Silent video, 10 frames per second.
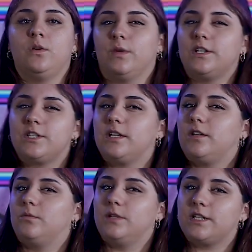Which,
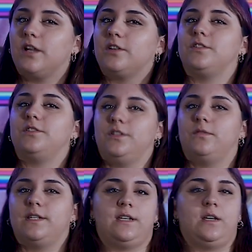which character do you
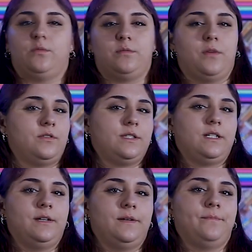resonate with
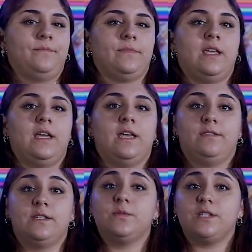most?
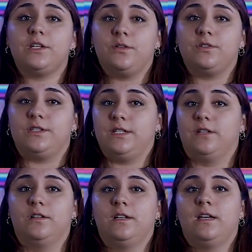This was a huge
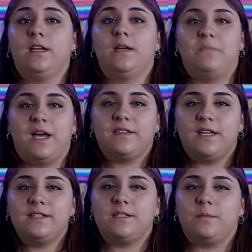deal. Back
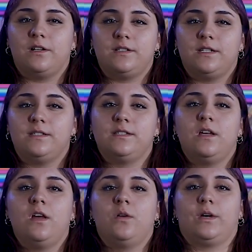then, Samaritans
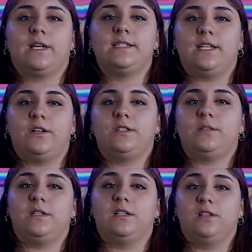were considered
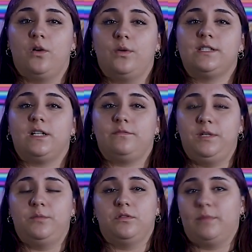to be the lowest of
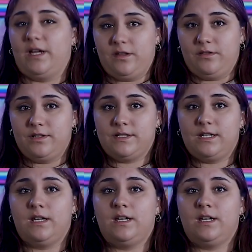people by others.